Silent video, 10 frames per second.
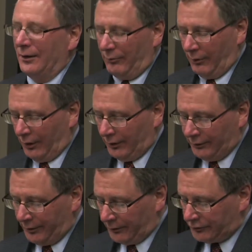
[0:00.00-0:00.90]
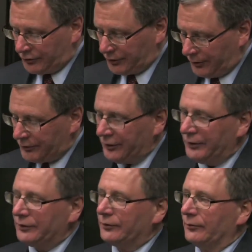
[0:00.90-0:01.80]
Well, those
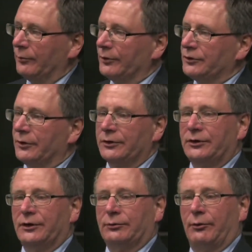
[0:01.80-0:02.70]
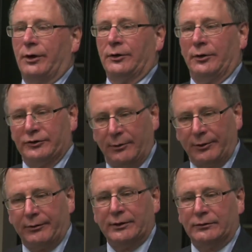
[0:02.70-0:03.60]
churches were churches where those
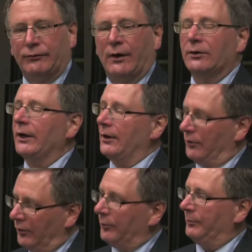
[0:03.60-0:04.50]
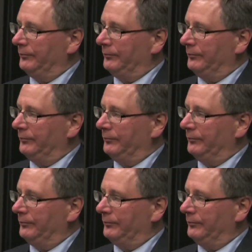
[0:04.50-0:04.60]
immigrants felt at home.